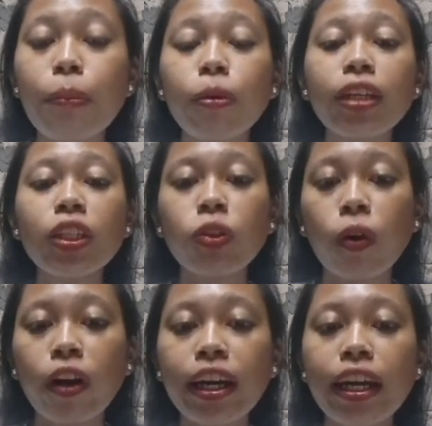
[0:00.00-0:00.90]

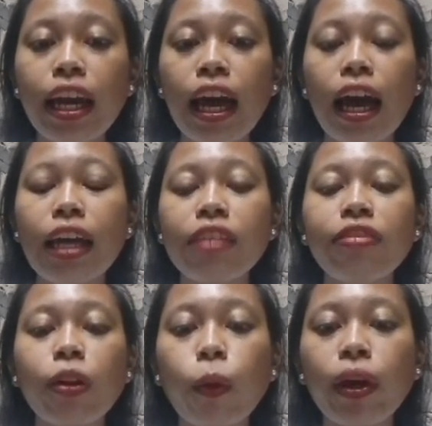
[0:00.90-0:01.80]
monitor, and
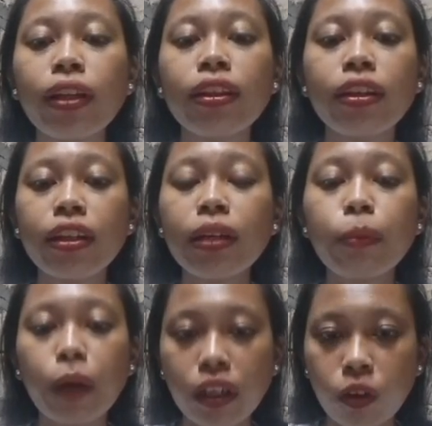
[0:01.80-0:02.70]
evaluate their
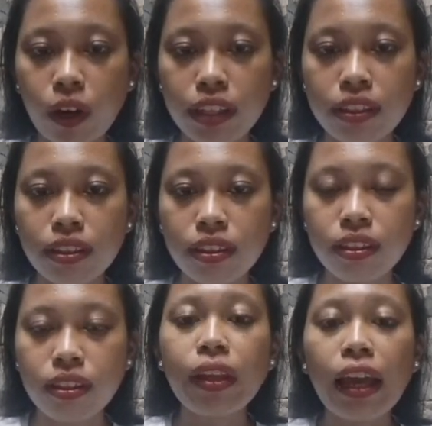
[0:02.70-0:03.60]
progress.